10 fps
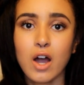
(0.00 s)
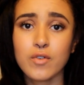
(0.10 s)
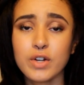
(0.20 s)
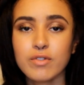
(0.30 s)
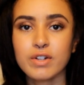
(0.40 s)
I
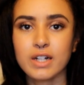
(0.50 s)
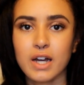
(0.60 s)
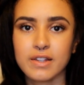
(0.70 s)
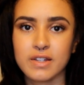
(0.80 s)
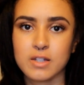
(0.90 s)
really, really
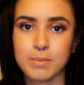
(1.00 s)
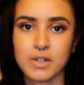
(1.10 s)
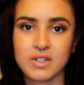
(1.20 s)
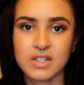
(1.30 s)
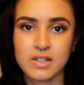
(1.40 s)
like this
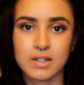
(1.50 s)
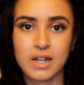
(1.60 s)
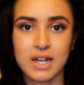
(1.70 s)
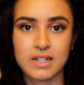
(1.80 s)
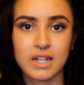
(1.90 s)
because it doesn't
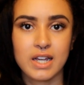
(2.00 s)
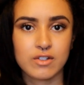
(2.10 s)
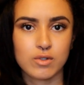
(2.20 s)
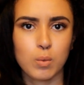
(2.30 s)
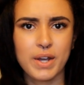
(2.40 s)
add any
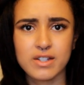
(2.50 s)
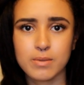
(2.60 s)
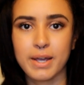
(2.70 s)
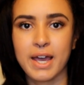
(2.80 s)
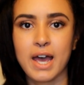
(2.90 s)
extra weight
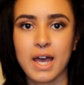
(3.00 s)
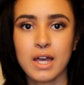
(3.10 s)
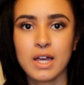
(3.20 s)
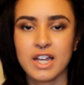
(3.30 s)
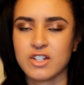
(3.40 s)
to my hair.
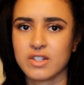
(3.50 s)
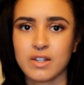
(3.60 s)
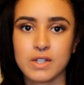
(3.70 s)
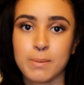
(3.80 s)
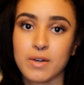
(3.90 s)
It just
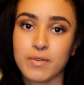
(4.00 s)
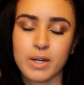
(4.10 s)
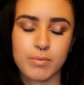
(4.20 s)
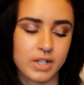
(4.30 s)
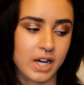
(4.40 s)
gives it a bit of
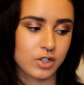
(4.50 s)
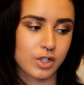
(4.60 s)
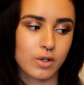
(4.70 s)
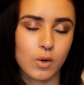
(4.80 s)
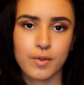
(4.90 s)
heat
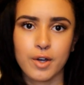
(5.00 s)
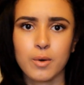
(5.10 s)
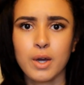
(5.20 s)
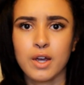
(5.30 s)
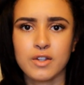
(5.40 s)
protection,
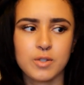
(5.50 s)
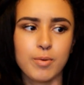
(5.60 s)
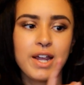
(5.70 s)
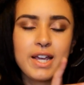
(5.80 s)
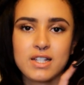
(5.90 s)
although the
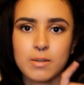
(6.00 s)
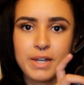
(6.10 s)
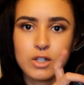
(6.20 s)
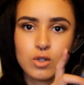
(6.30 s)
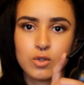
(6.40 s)
spray is a
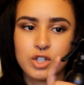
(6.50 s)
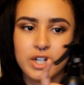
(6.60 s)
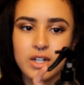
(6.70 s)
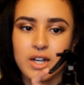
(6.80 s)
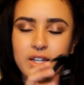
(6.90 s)
bit
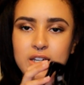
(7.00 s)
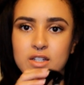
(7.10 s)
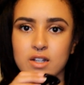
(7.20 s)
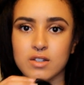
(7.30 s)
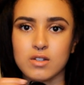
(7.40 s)
dodgy, like it
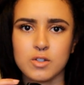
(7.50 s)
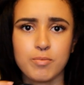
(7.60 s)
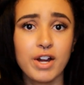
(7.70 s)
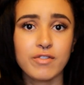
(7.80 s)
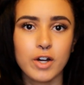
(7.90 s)
doesn't
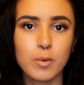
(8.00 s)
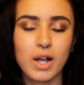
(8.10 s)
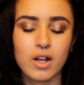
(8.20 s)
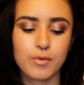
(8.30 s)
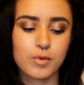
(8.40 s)
spray very
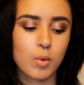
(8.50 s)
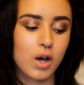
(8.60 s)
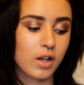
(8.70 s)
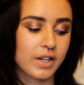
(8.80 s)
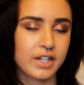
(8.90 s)
well after a
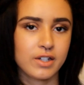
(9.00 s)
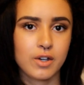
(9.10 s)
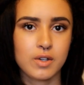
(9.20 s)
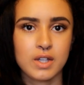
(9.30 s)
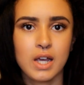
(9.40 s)
while, and it
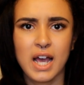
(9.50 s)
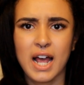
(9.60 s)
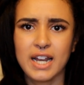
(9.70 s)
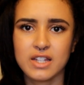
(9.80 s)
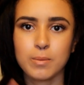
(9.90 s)
goes
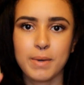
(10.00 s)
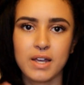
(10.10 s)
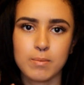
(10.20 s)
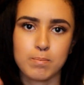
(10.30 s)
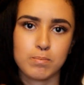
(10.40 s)
a little
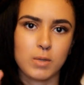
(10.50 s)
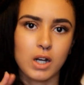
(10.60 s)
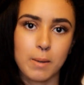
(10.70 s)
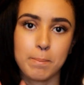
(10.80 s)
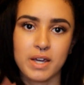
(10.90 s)
bit
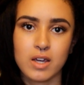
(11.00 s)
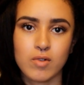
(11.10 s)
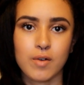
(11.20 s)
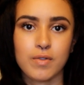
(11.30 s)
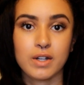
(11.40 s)
clumpy
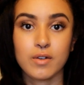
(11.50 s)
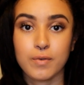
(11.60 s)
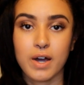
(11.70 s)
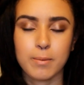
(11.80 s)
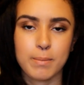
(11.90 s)
rather than a
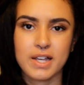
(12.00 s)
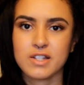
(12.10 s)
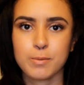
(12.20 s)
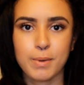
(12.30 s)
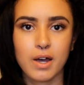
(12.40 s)
fine
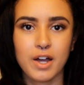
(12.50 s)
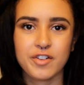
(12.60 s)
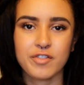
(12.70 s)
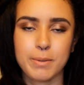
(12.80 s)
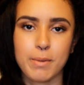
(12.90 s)
mist but I
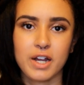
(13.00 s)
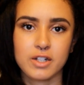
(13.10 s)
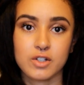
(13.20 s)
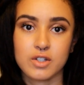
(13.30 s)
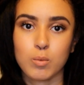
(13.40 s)
don't really mind
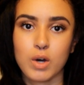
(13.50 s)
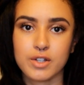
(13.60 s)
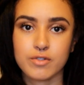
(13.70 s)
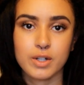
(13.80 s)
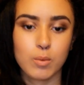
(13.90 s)
because it
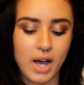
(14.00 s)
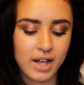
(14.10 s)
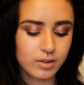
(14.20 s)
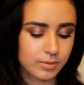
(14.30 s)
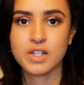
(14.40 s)
works really
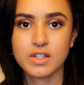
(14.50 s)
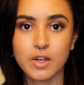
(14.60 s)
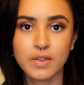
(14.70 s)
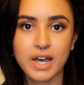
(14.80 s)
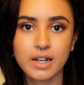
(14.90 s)
well.
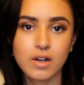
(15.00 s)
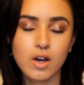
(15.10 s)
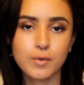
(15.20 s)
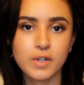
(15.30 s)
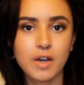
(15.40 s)
So then
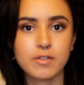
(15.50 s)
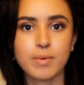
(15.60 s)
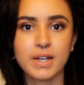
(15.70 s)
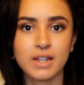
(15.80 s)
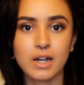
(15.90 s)
after I've
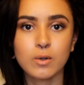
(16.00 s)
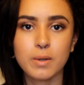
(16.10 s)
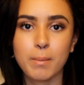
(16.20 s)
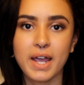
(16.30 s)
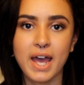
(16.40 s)
sprayed that all
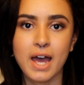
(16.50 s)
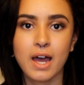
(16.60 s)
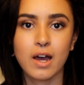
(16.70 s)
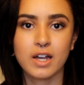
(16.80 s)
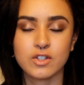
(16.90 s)
in my
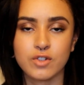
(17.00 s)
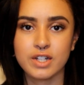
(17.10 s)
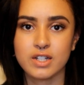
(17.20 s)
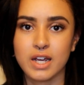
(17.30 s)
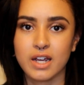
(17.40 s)
hair I
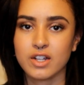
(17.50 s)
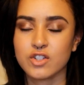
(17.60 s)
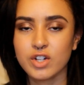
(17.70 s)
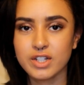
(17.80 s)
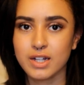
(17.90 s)
straighten it and I
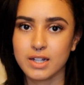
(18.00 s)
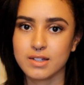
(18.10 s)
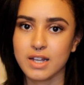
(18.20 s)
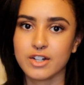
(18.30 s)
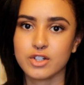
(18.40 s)
straighten it in
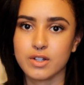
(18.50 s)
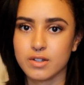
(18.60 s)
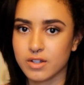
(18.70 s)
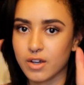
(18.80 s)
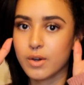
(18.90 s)

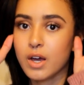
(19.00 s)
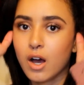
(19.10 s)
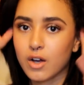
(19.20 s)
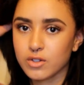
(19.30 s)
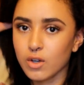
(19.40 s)
sections so
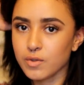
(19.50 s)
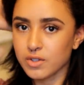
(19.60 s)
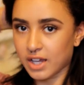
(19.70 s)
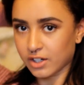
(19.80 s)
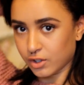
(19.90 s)
I'll sort of
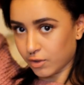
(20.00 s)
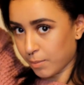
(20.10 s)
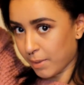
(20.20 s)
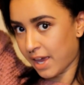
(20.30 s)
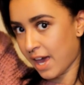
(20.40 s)
section
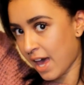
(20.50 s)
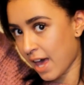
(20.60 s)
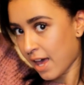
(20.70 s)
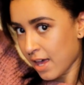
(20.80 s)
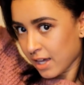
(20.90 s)
off my
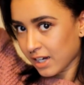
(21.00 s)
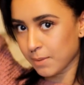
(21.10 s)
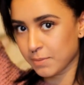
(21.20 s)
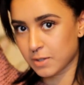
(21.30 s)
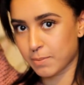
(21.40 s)
hair,
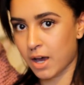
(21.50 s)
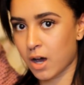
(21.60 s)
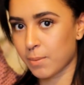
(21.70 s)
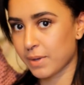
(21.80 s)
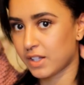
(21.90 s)
clip this bit
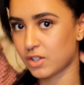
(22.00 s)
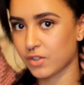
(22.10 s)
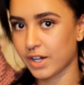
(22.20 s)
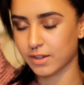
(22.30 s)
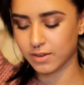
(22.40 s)
up and then
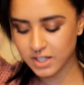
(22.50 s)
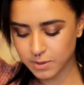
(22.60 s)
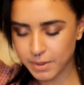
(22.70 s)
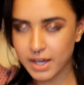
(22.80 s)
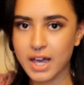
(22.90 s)
straighten this
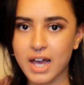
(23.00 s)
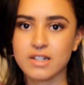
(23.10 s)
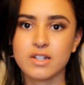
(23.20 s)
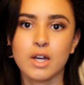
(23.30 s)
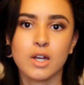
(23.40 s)
bit
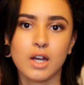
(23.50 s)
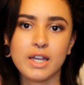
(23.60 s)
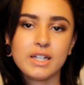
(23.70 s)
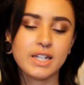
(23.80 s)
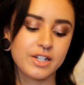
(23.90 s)
and
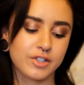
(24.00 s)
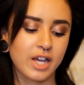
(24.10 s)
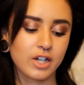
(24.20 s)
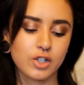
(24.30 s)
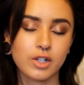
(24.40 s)
in each
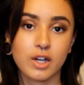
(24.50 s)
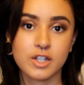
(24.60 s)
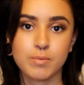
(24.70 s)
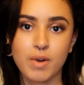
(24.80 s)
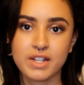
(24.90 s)
section I
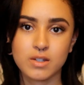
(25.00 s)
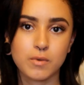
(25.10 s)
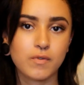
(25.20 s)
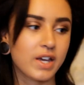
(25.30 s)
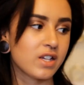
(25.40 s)
spray some
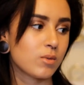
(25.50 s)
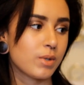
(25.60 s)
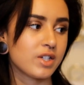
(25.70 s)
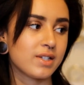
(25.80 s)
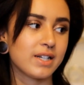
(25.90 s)
of this
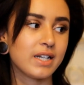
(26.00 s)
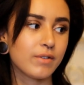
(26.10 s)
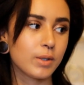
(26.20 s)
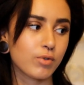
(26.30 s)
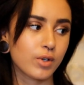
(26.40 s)
which is the
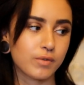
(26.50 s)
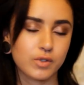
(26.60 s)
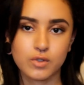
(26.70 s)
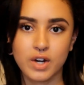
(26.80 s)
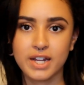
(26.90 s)
Living Proof
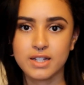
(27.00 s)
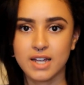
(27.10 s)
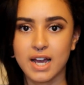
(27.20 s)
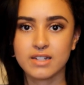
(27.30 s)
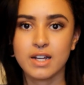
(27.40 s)
Straight
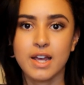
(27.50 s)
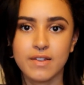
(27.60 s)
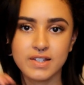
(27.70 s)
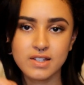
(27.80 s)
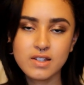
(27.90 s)
and
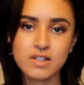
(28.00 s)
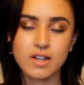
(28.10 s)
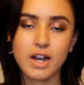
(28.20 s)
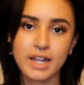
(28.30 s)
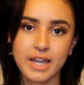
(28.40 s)
this is a
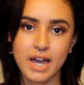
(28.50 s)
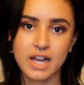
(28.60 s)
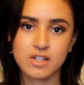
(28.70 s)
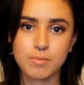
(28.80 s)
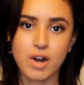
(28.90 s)
styling
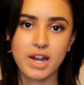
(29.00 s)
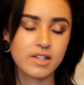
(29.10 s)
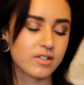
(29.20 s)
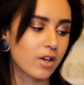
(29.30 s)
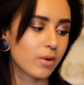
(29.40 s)
hairspray
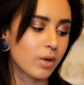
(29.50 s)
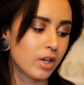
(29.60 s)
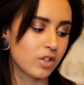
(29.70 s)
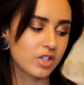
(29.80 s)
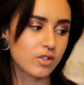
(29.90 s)
so you
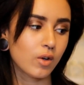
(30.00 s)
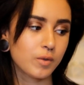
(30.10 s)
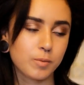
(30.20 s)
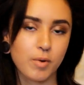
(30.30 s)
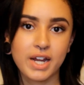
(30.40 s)
just sort of
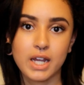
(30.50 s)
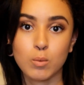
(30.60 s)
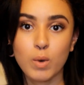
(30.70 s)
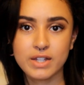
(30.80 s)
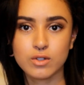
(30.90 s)
spray it
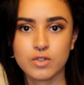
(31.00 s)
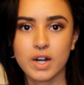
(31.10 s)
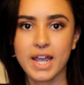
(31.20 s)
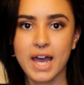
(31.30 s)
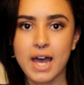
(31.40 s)
in wet or
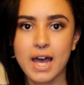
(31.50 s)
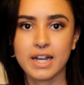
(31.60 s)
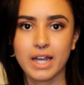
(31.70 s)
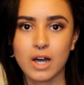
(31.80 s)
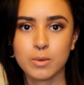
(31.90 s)
dry hair
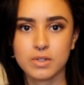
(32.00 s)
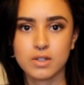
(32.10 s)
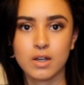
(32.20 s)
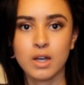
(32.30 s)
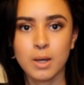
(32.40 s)
and it helps
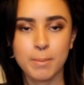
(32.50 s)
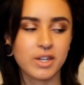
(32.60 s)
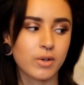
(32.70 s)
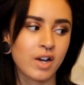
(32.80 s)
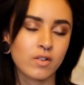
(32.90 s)
to
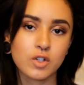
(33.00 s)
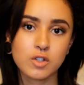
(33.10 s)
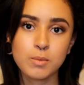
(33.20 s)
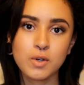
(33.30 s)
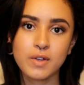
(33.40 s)
make your hair a lot
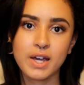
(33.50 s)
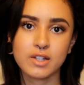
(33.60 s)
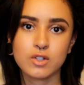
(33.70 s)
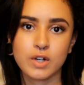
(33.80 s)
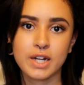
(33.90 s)
smoother
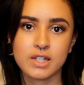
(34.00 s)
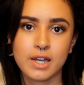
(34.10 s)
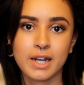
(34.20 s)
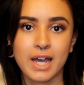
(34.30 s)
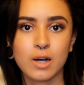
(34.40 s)
and straighter
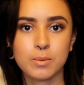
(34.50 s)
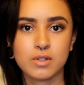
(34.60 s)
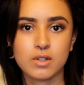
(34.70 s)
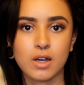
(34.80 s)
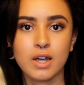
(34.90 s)
and it
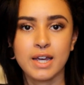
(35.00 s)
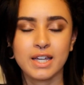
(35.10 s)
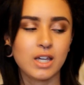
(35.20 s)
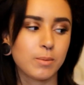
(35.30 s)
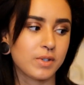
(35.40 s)
helps to
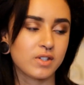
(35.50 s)
keep the